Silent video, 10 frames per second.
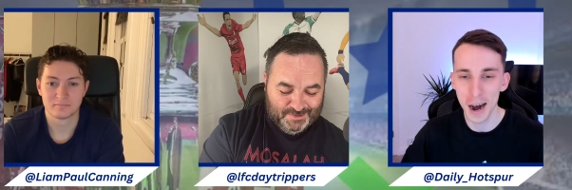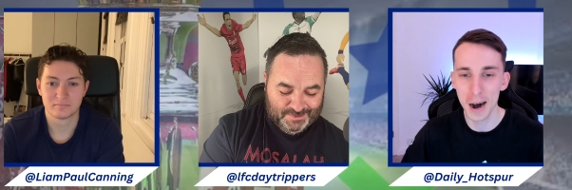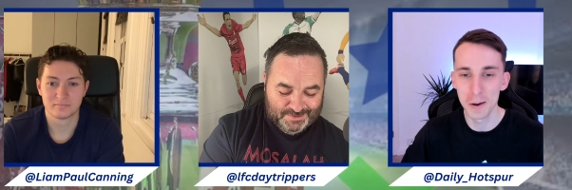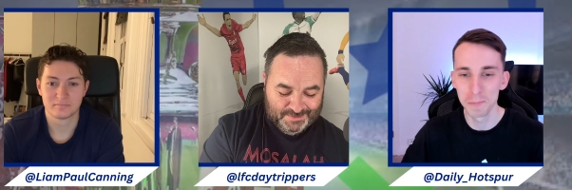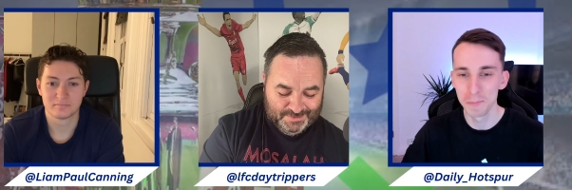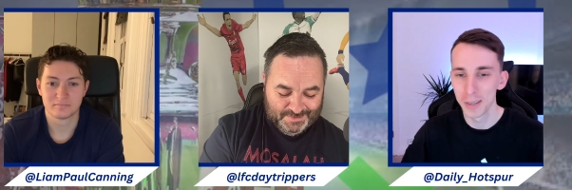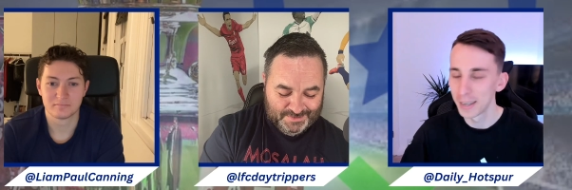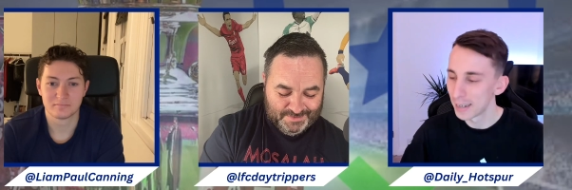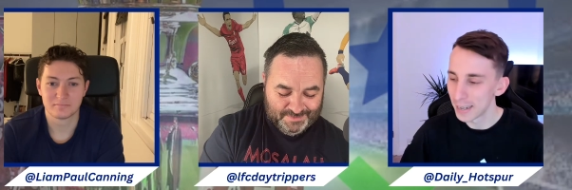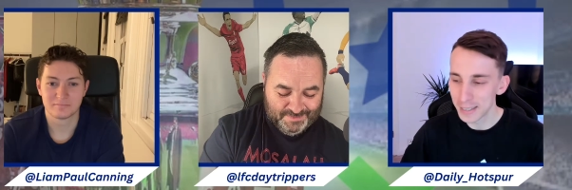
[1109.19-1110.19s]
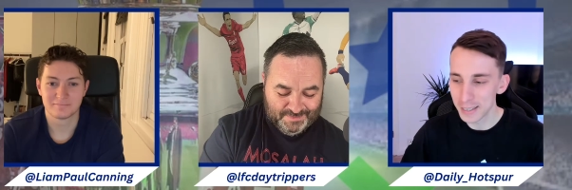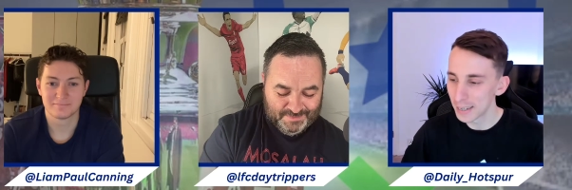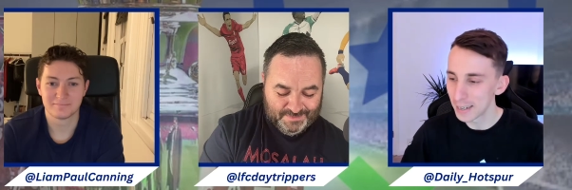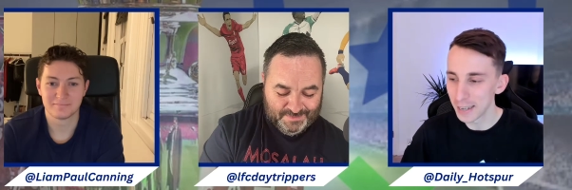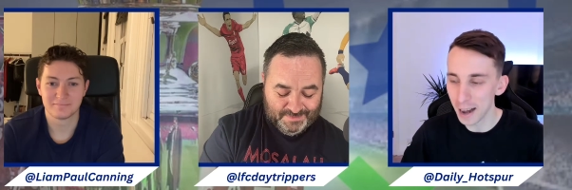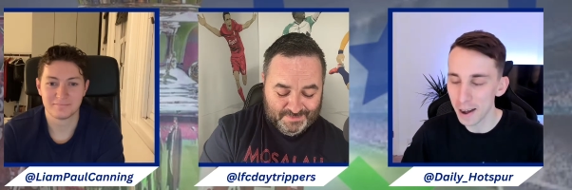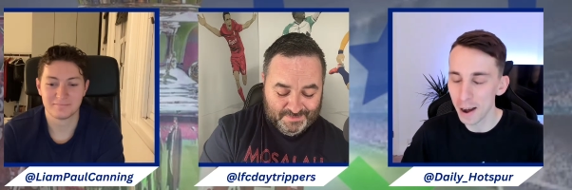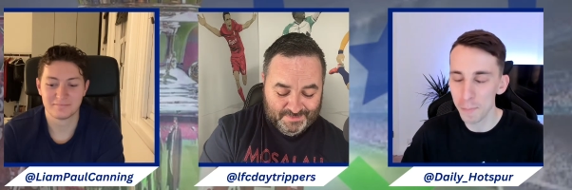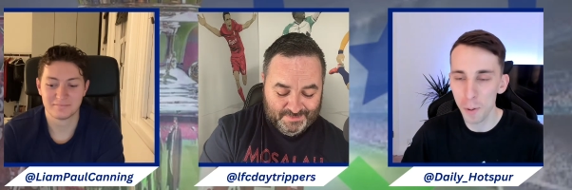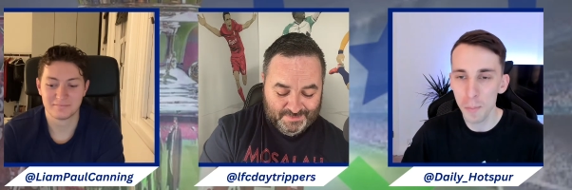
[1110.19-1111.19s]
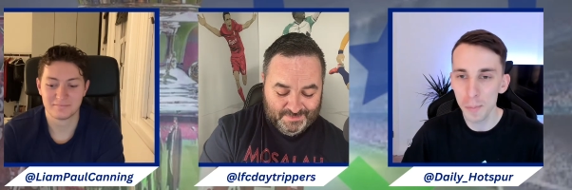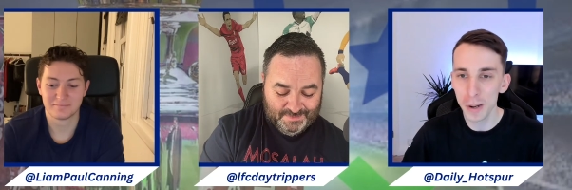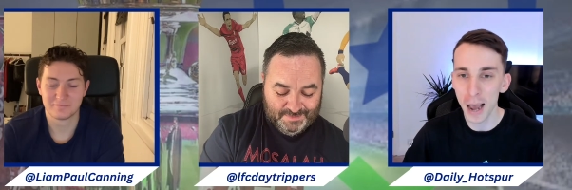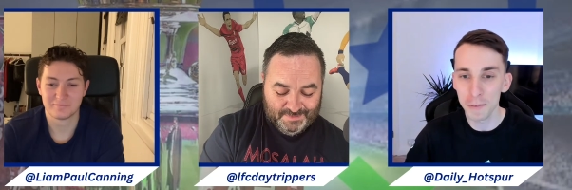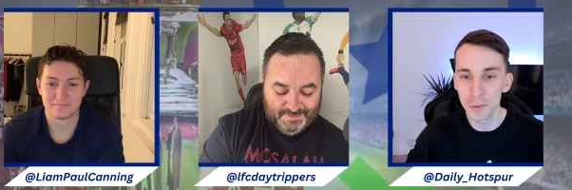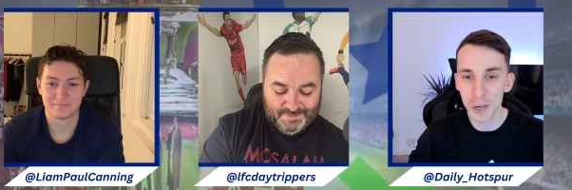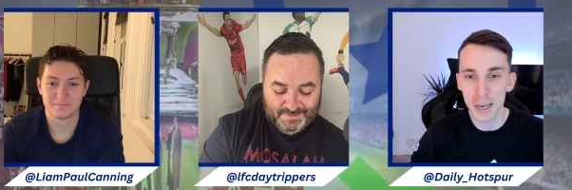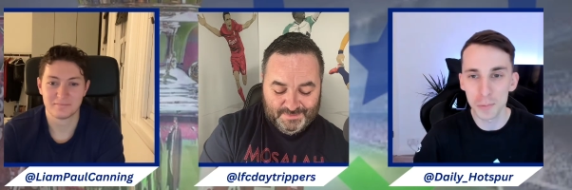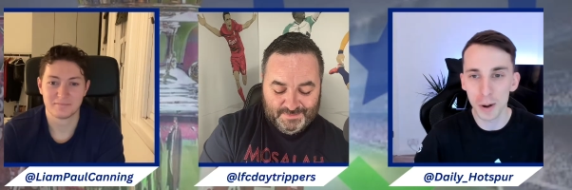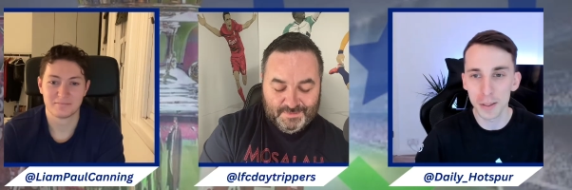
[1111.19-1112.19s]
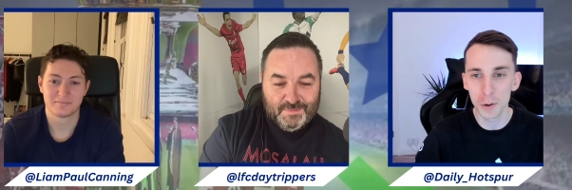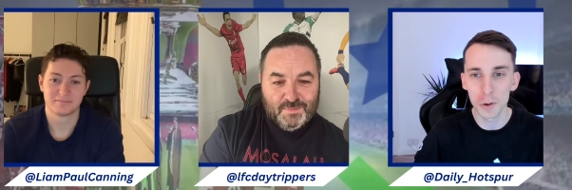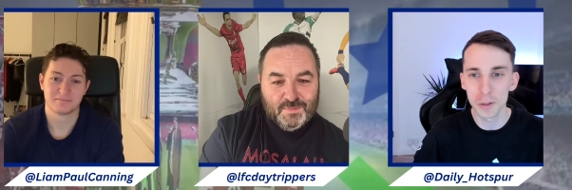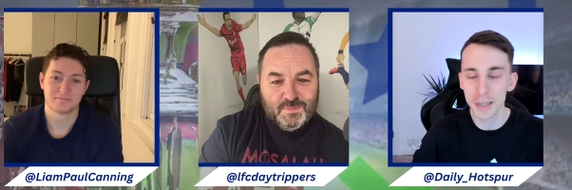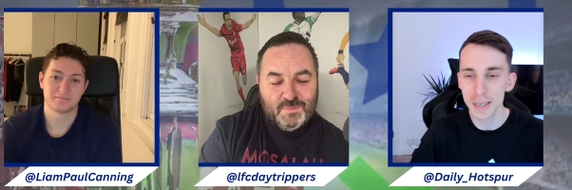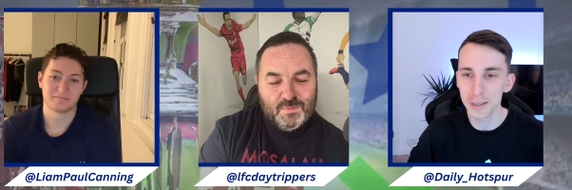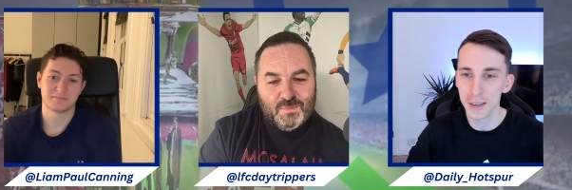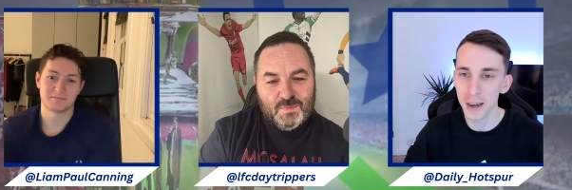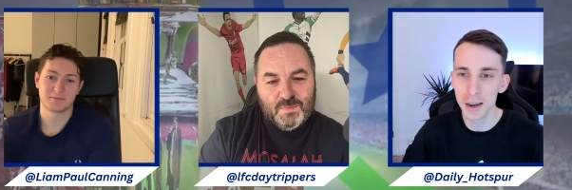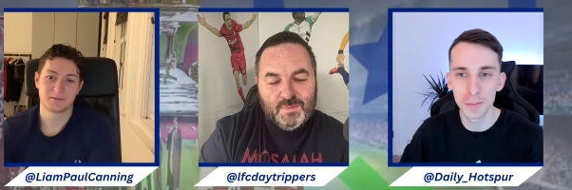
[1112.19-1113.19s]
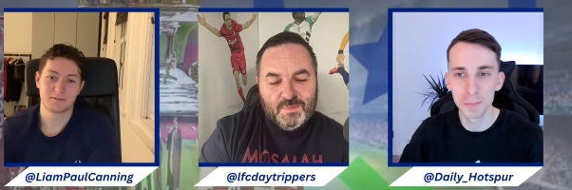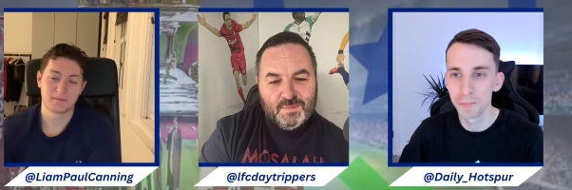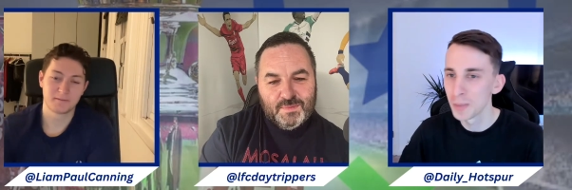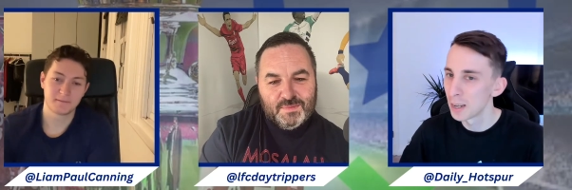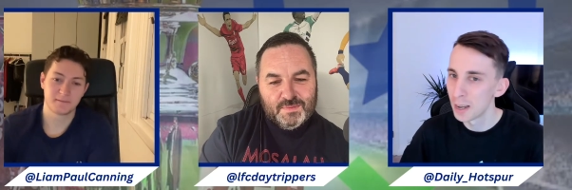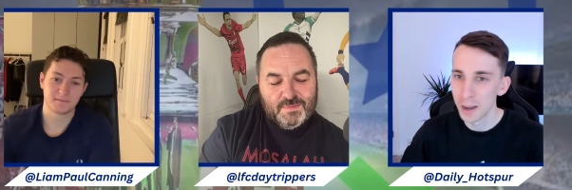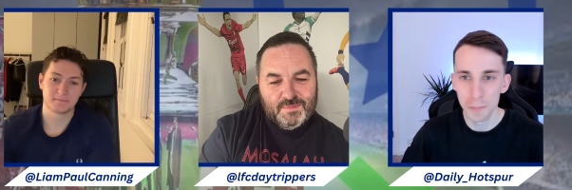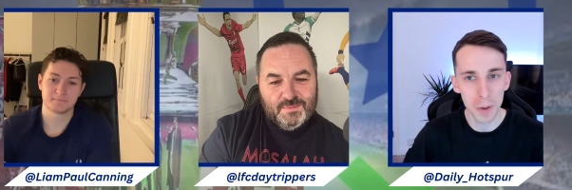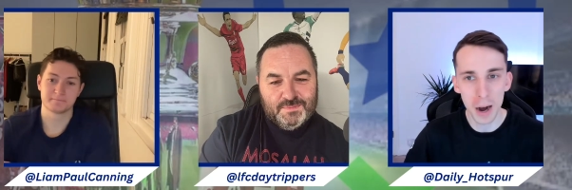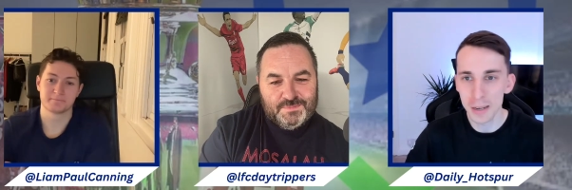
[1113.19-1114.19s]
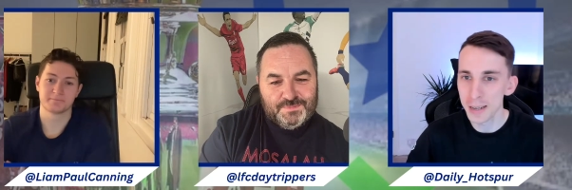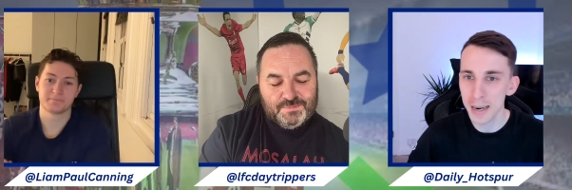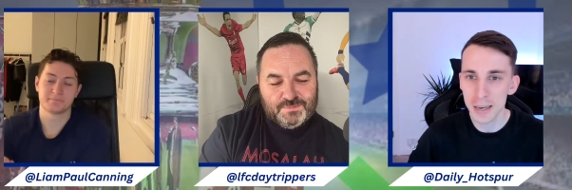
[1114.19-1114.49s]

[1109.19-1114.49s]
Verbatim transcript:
Speaker 1: Um, it's it, I, I probably have changed my thought on this. Um, But I